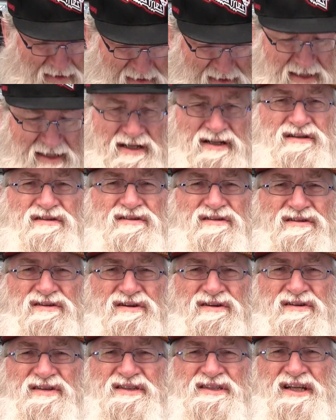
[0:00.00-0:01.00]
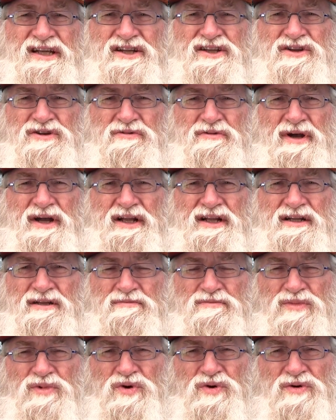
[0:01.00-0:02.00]
that are
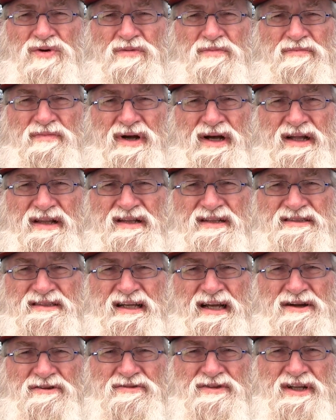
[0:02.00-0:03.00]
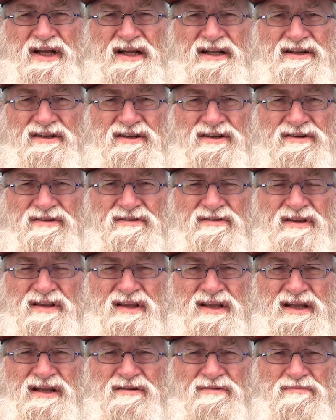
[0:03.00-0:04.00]
attenuated more by the sound deadener
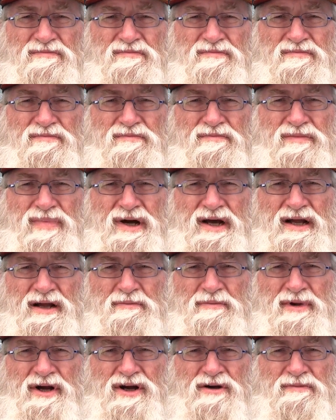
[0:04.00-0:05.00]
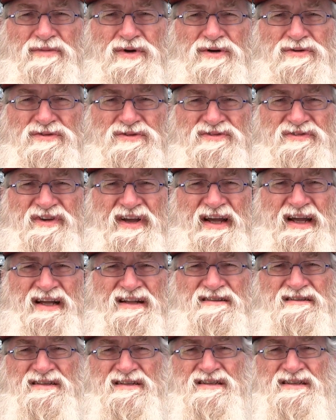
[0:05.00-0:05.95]
than by a bare bones van.